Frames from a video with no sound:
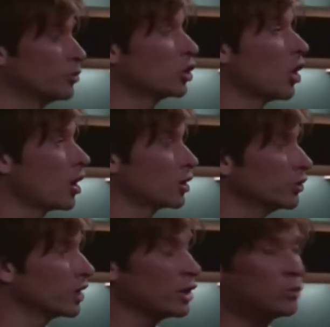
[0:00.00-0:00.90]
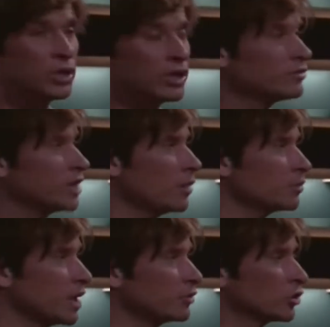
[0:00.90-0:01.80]
for him. Look harder, okay? You wouldn't have left
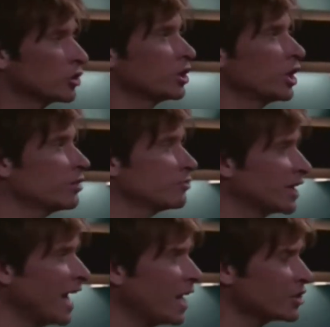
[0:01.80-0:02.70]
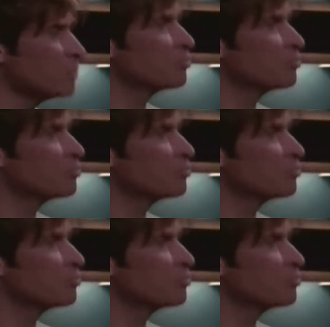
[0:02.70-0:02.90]
town without turning the gun in for cash.